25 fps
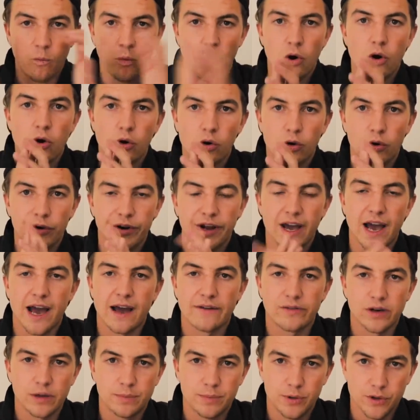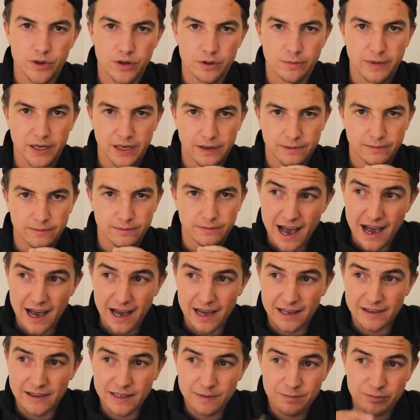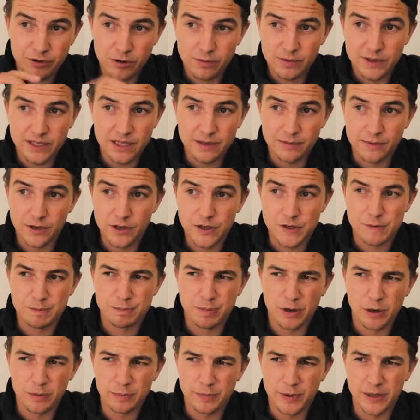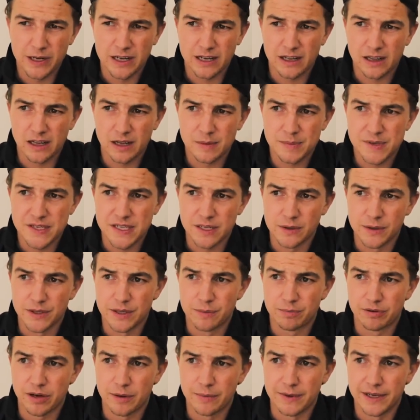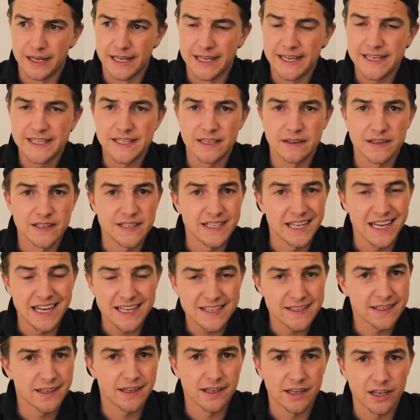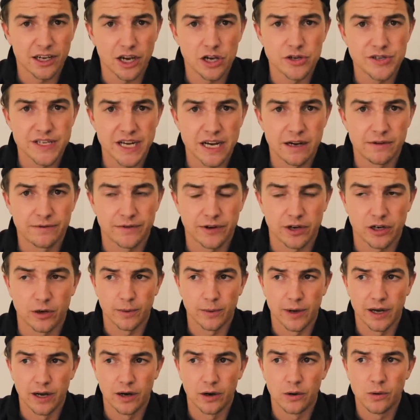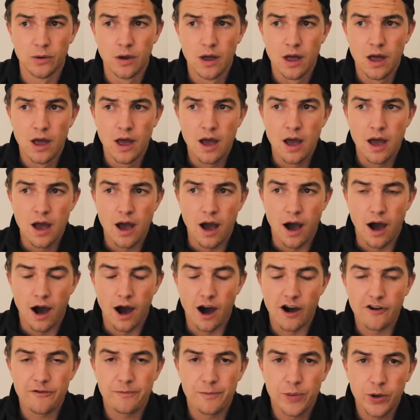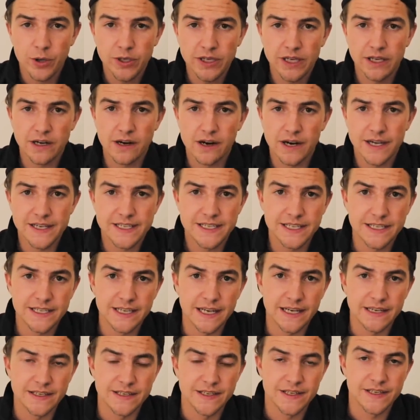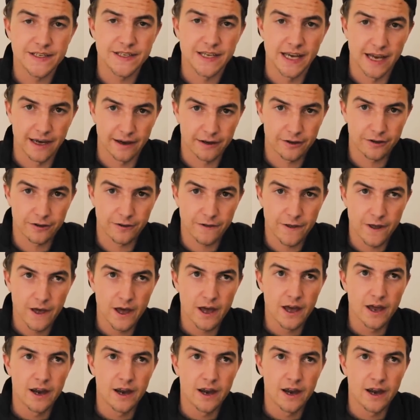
What order have I put them in? And they're probably the most popular club still in the Premier League, so this isn't going to go down well. I've put United in sixth.